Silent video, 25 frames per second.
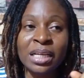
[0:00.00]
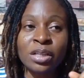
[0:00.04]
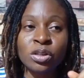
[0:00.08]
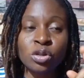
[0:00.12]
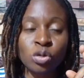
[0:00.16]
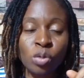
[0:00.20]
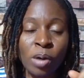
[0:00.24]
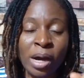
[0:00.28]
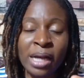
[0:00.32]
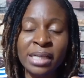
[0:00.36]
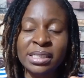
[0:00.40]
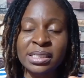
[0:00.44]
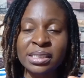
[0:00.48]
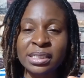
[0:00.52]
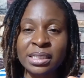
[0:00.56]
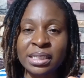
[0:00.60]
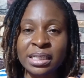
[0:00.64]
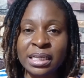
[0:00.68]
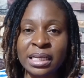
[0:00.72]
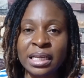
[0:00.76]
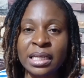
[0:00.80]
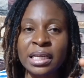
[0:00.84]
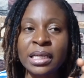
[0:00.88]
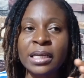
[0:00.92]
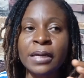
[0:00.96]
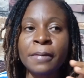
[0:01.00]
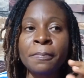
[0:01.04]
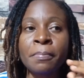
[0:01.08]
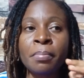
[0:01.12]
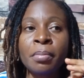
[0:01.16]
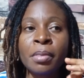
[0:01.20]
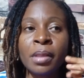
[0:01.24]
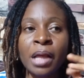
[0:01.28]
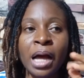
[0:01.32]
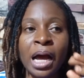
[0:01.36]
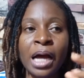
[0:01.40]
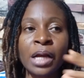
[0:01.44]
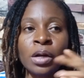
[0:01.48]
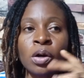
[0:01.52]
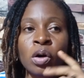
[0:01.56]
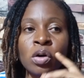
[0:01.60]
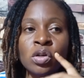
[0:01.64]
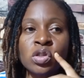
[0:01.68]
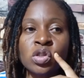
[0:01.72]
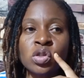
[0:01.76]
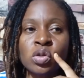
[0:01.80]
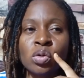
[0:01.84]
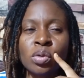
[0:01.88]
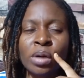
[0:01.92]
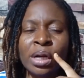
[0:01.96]
twice in the league, and
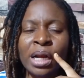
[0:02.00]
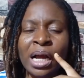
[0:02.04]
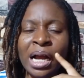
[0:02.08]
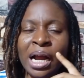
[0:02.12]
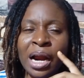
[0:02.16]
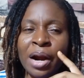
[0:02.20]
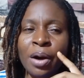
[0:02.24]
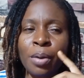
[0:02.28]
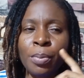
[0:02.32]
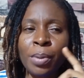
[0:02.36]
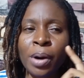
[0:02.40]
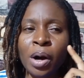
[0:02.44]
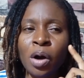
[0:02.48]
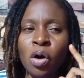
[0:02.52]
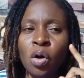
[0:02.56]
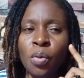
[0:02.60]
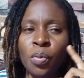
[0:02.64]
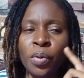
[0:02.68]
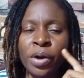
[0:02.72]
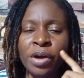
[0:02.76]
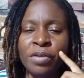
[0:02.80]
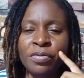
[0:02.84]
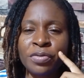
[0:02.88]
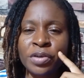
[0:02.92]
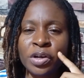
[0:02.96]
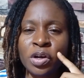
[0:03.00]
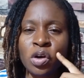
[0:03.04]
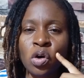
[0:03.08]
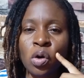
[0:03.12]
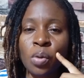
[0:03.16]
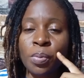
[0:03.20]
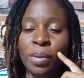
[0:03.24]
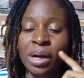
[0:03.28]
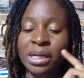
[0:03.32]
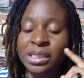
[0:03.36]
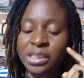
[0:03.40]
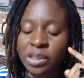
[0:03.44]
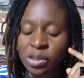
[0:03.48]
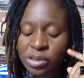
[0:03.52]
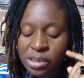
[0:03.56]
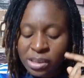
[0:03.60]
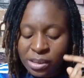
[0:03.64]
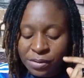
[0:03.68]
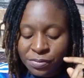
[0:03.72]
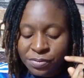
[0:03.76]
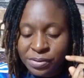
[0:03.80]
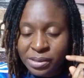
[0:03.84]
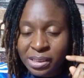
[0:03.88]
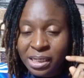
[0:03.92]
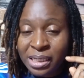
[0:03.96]
also whether Carabao Cup or FA Cup, and Chelsea
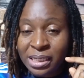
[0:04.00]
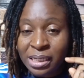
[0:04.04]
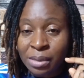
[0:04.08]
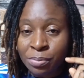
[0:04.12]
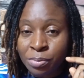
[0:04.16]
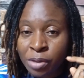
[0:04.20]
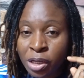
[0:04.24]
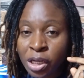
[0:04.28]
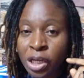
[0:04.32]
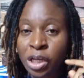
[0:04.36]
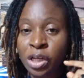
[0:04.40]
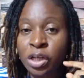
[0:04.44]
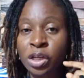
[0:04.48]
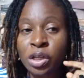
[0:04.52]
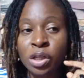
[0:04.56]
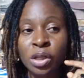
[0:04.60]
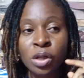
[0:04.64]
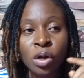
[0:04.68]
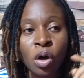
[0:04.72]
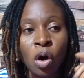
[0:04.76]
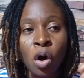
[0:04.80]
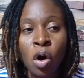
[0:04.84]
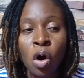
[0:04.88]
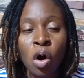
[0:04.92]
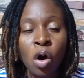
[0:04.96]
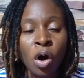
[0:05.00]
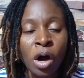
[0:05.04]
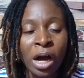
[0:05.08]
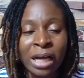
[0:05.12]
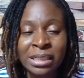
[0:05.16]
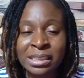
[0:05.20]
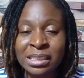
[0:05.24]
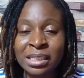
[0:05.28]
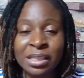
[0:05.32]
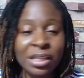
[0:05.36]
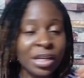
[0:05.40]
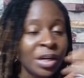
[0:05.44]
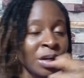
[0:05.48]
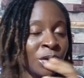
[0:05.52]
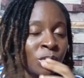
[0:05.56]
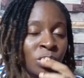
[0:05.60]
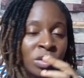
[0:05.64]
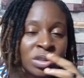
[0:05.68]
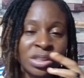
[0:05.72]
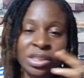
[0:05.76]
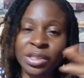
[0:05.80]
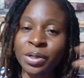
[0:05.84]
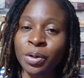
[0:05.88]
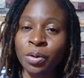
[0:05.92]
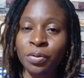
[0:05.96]
defeated them in 3. It
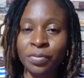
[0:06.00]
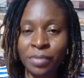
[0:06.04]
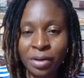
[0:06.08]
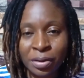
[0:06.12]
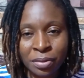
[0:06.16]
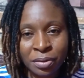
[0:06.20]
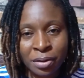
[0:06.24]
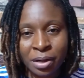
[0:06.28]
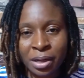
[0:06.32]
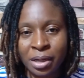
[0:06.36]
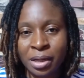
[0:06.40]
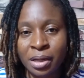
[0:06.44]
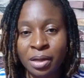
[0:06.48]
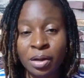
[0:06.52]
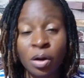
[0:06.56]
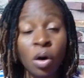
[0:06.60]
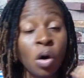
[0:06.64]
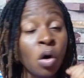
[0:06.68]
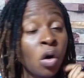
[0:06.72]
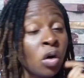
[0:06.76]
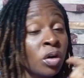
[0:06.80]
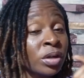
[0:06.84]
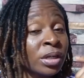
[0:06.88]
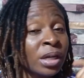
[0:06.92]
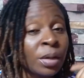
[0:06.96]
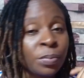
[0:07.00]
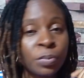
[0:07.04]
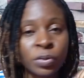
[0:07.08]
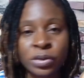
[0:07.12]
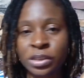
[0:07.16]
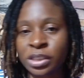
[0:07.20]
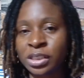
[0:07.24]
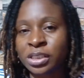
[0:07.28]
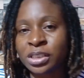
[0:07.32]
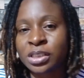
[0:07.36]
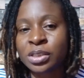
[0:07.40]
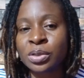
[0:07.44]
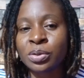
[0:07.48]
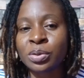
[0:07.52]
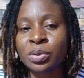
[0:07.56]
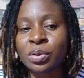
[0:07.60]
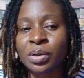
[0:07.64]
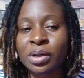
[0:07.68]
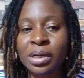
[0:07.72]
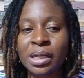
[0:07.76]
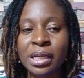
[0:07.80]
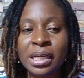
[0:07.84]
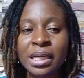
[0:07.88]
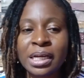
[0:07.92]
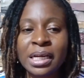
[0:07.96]
was 3-3 under Pochettino.
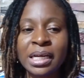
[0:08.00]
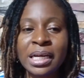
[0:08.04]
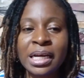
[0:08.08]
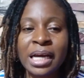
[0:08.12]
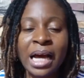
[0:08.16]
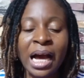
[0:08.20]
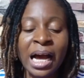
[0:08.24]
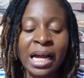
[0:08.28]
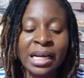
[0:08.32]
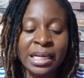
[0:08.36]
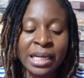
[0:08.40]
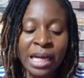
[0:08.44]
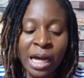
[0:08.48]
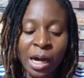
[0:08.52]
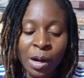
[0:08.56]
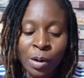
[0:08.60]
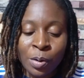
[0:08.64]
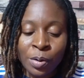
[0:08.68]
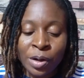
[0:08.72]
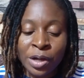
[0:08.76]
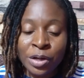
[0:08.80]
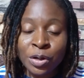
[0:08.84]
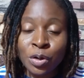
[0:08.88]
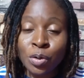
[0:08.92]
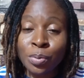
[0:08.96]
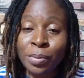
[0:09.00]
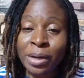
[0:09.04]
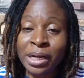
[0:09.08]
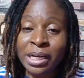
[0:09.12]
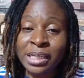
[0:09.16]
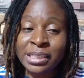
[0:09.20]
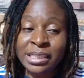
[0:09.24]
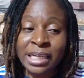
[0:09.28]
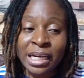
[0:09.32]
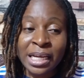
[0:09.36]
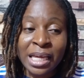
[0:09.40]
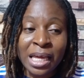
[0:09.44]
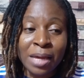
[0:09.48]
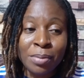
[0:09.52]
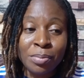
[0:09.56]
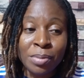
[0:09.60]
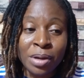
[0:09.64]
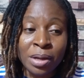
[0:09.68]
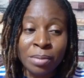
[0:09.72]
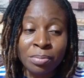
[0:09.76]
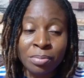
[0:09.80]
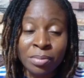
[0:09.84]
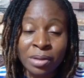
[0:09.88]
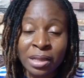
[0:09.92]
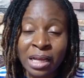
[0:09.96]
And now a new manager came
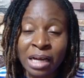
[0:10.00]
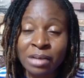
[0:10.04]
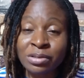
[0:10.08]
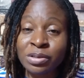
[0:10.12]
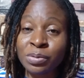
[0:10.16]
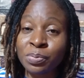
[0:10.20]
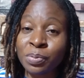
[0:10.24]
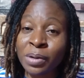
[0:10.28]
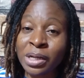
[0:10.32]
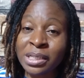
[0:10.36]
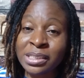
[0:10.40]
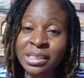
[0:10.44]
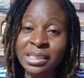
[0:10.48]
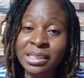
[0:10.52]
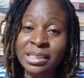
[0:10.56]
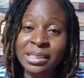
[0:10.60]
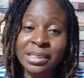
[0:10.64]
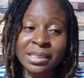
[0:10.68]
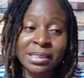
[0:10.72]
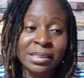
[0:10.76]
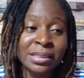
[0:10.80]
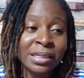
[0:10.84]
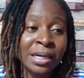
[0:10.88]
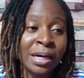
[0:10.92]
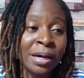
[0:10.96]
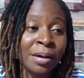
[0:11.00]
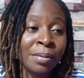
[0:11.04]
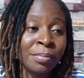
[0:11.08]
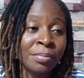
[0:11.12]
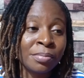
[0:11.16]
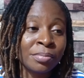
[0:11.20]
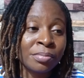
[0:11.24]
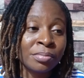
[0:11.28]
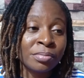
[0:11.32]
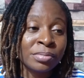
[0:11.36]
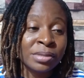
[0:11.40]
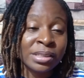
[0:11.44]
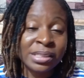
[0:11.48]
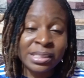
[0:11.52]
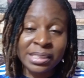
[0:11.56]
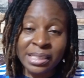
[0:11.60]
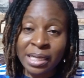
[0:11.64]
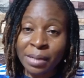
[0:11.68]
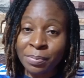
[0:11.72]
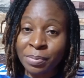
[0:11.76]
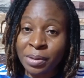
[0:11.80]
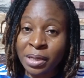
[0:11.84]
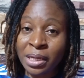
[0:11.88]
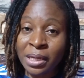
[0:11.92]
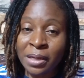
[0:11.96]
in that replaced De
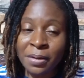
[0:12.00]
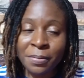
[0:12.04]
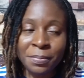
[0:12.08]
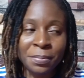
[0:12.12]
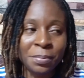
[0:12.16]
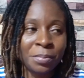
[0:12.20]
Zerbi.